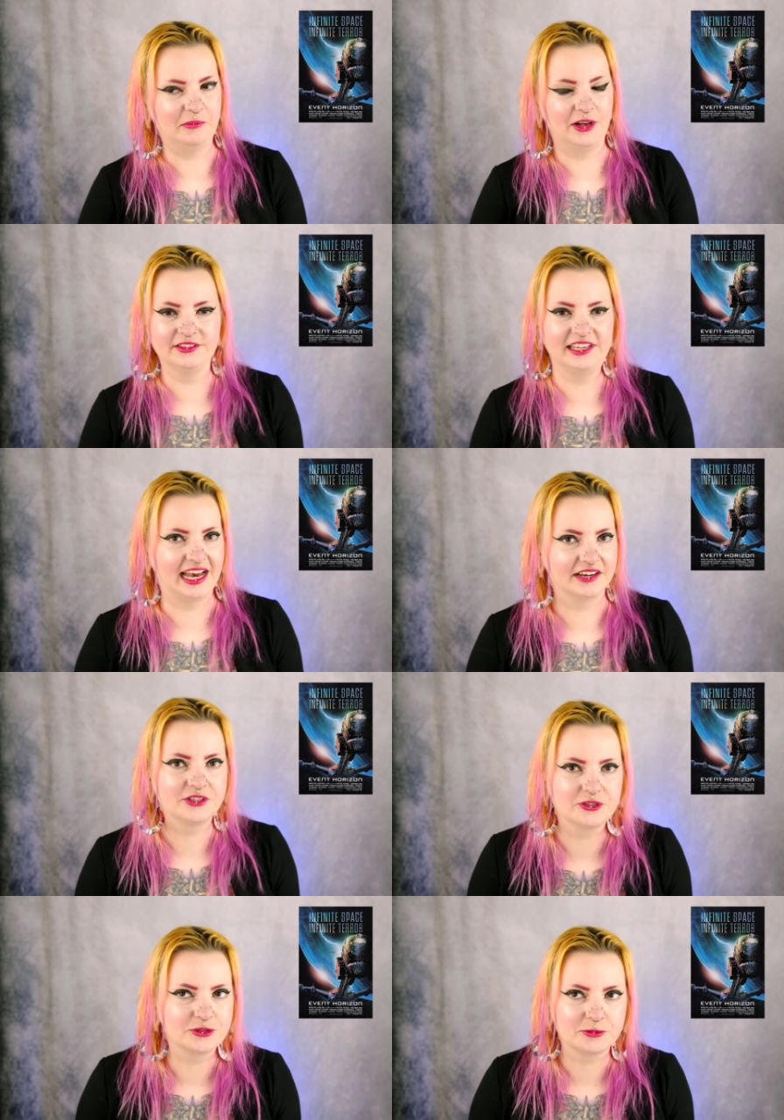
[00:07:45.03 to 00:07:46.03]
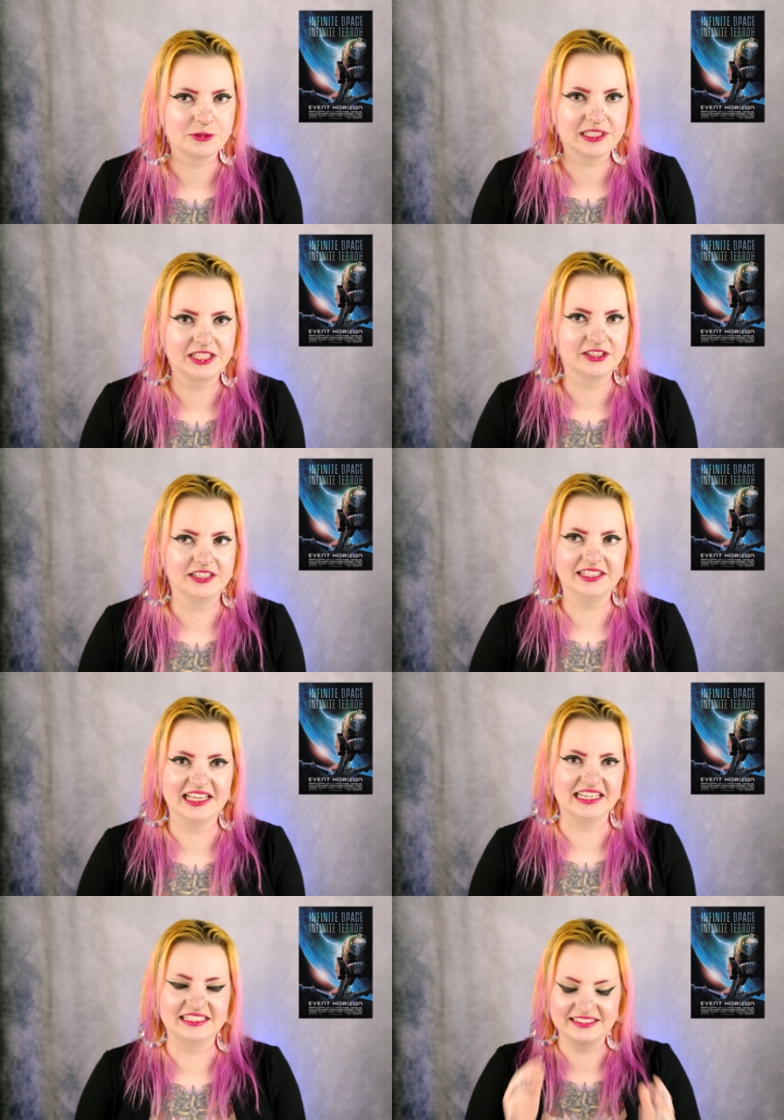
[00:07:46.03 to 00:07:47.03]
All the actors were really good,
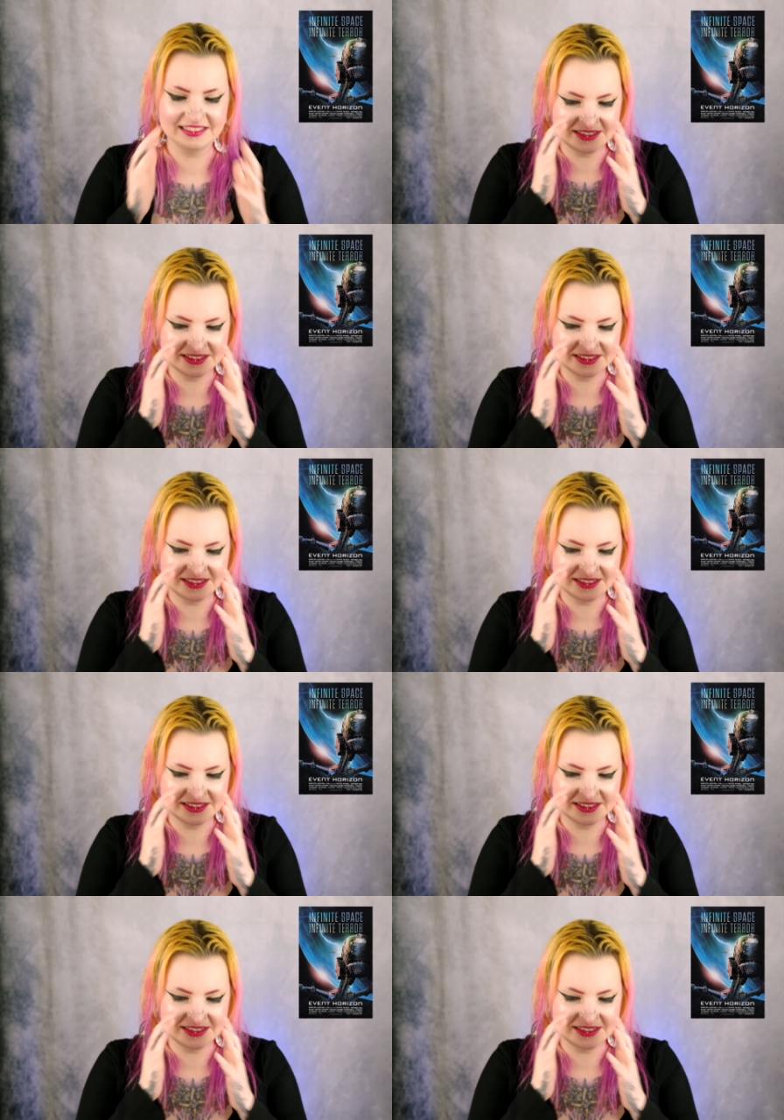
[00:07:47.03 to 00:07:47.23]
and